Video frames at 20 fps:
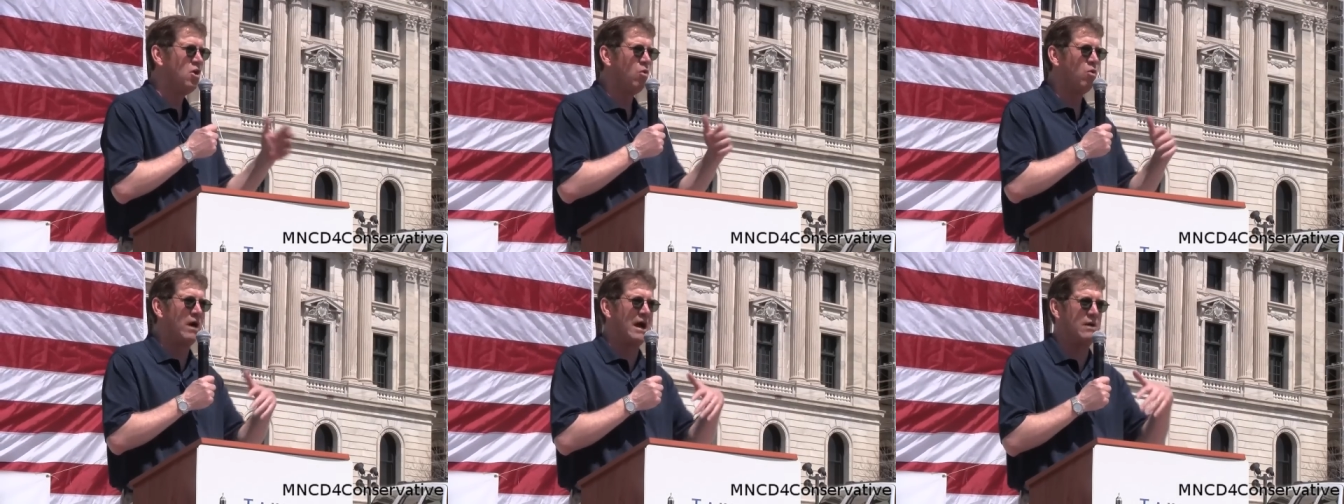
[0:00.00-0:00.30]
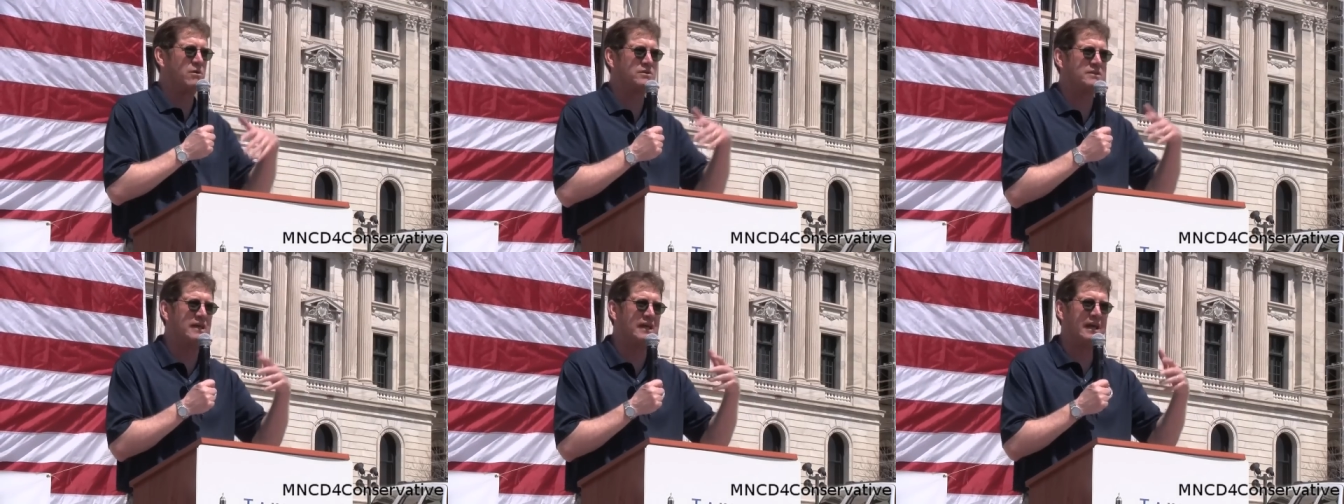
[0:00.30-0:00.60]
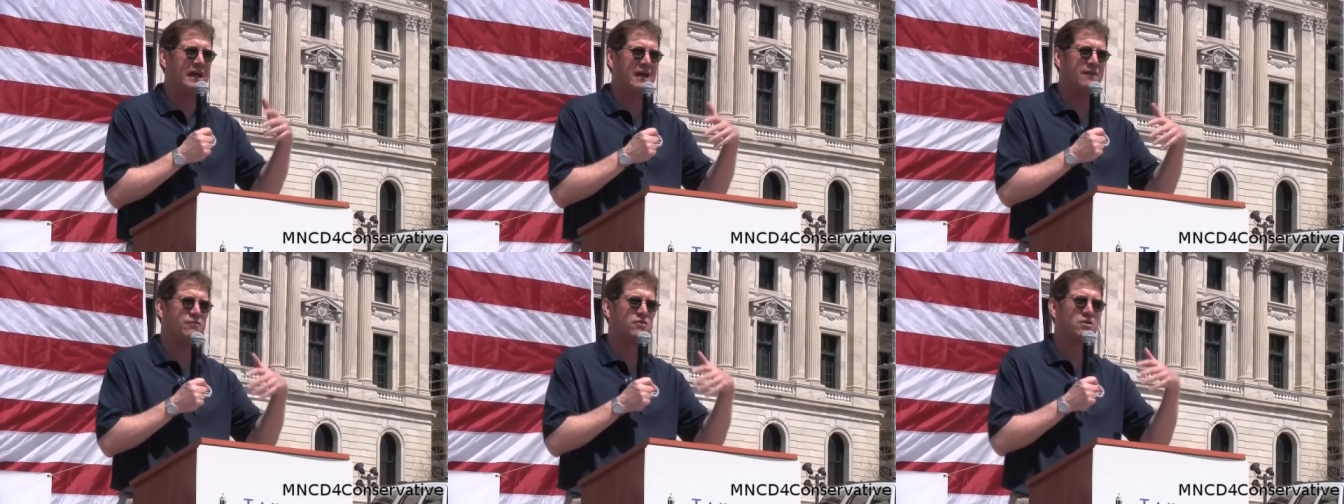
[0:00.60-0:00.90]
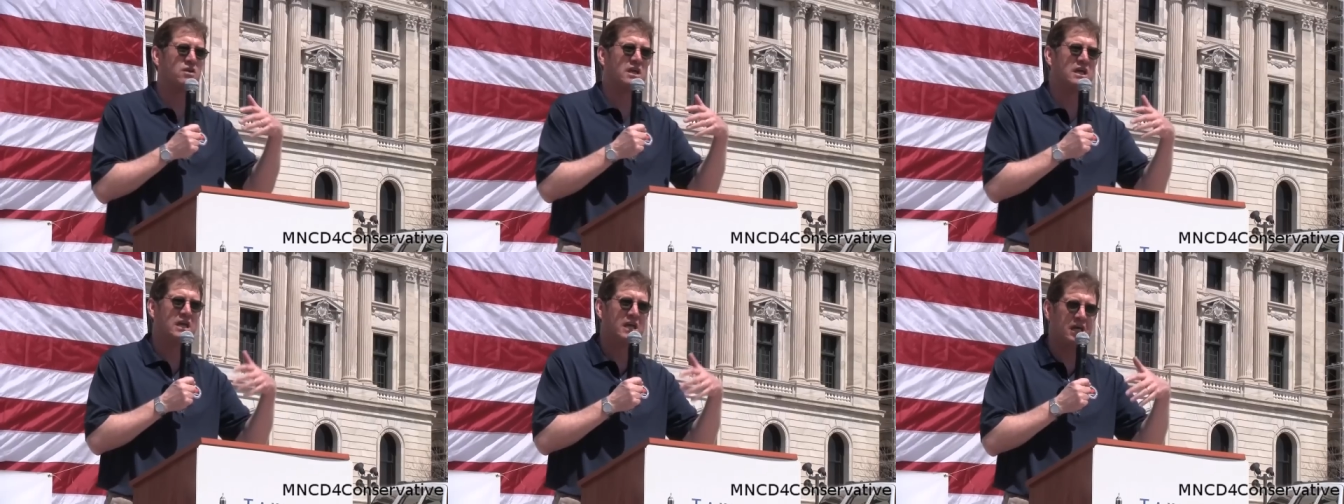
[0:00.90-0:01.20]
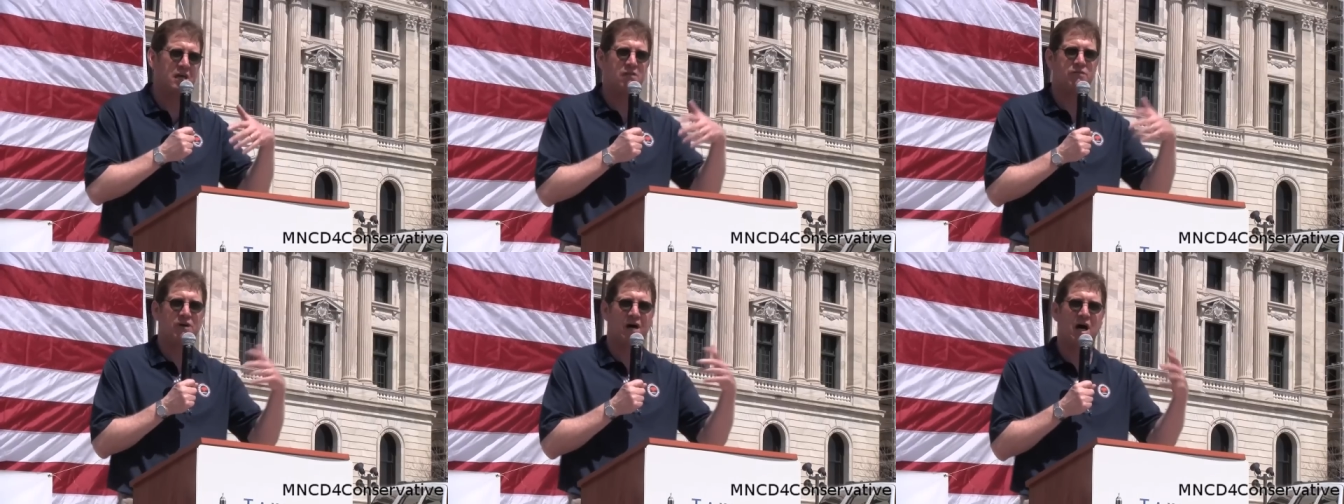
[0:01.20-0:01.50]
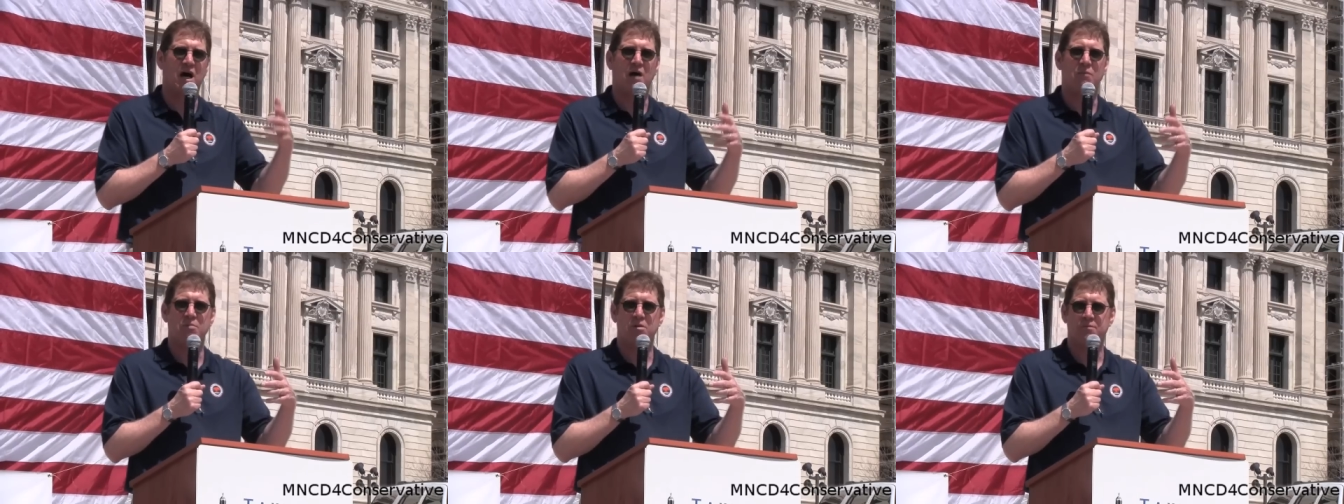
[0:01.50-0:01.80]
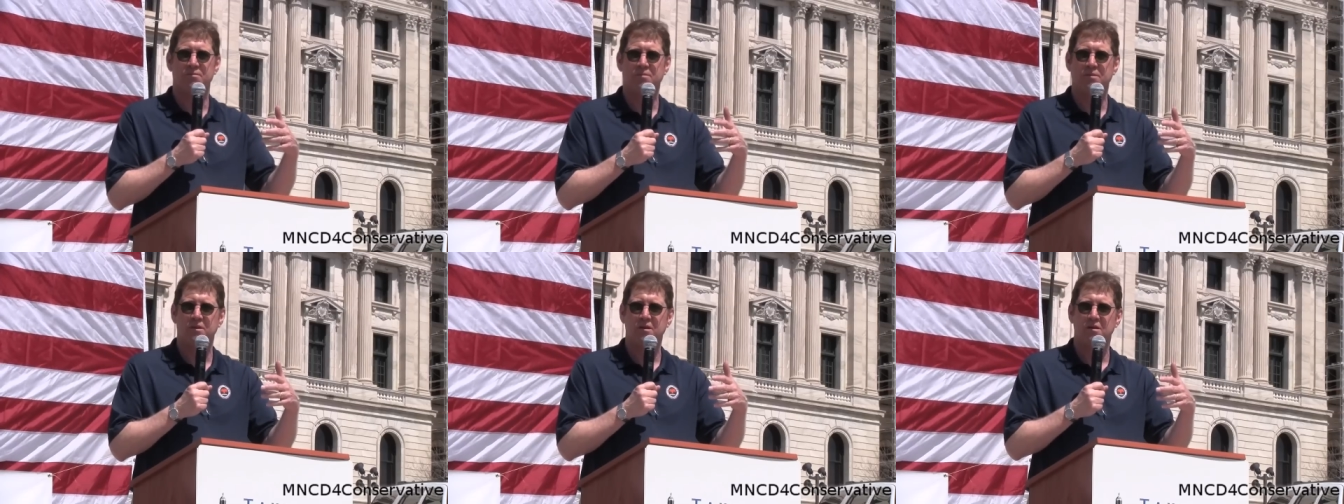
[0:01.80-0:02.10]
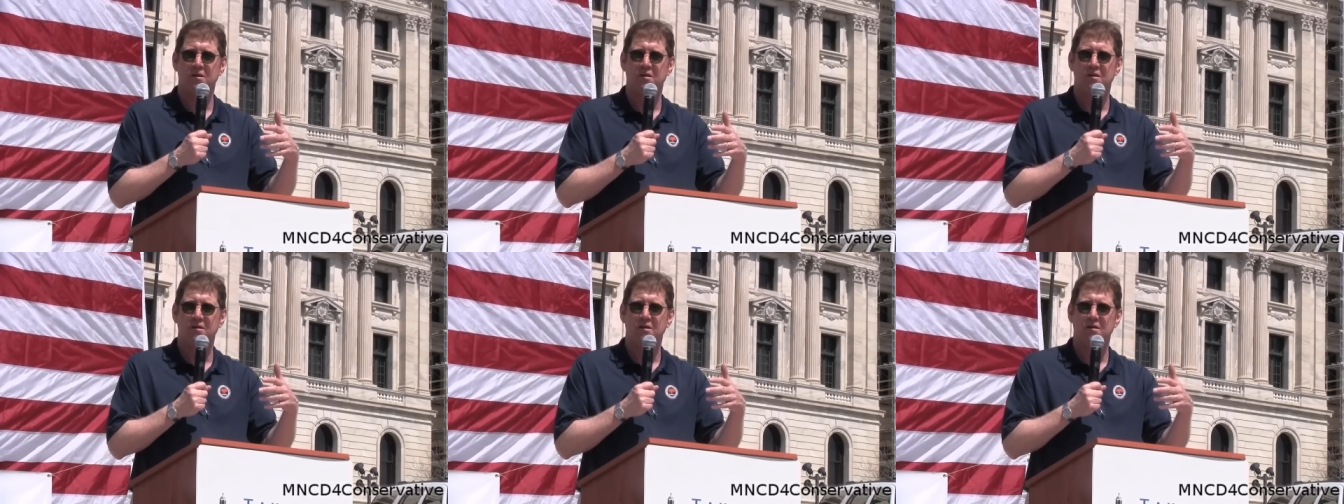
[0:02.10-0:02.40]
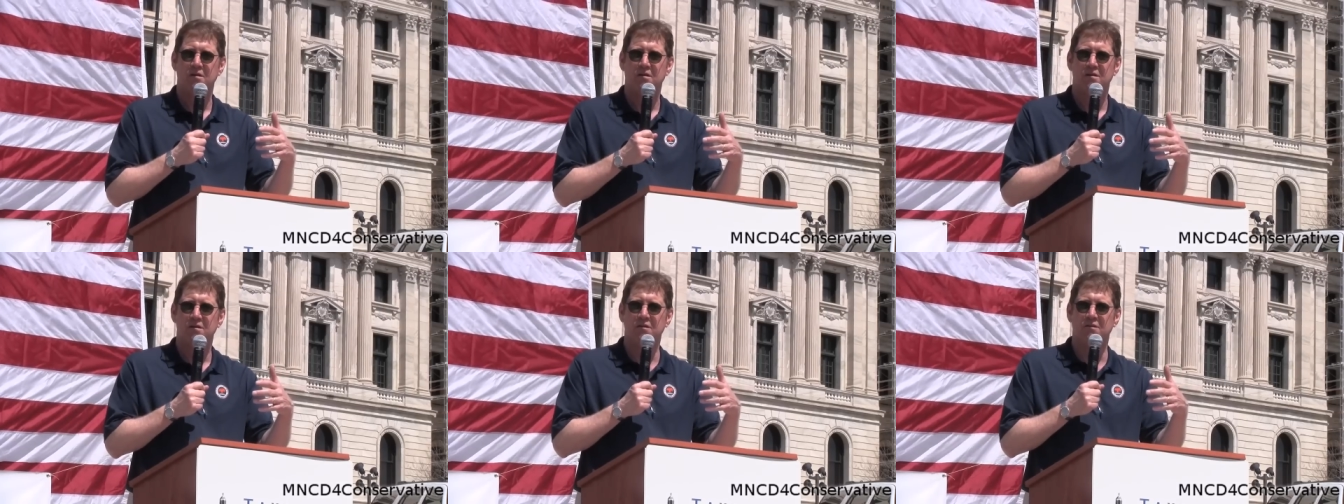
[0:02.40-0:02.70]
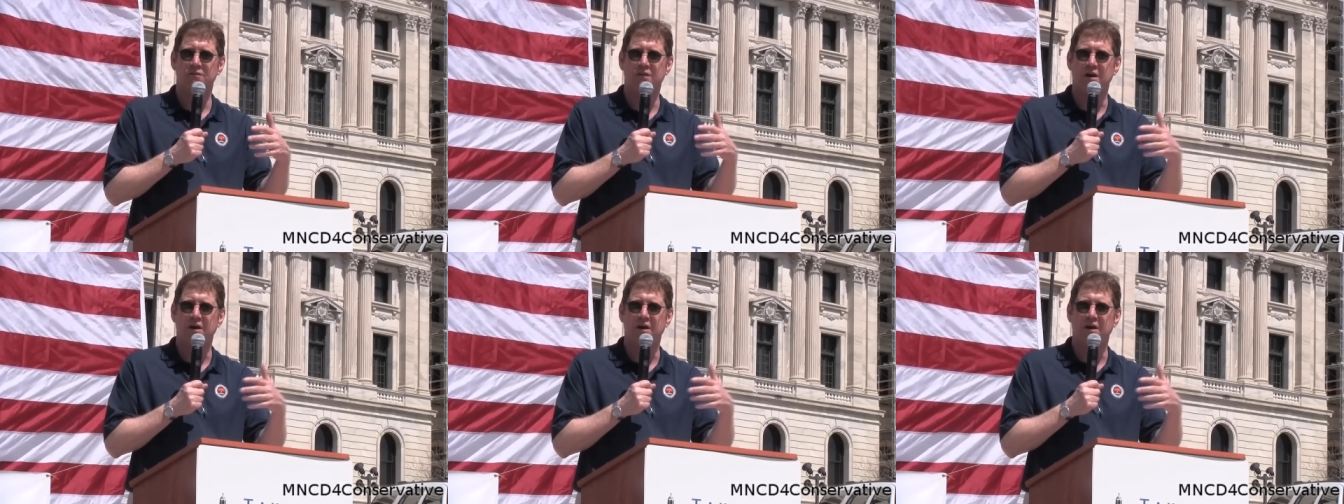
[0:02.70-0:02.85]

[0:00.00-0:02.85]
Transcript: why would they ever give up the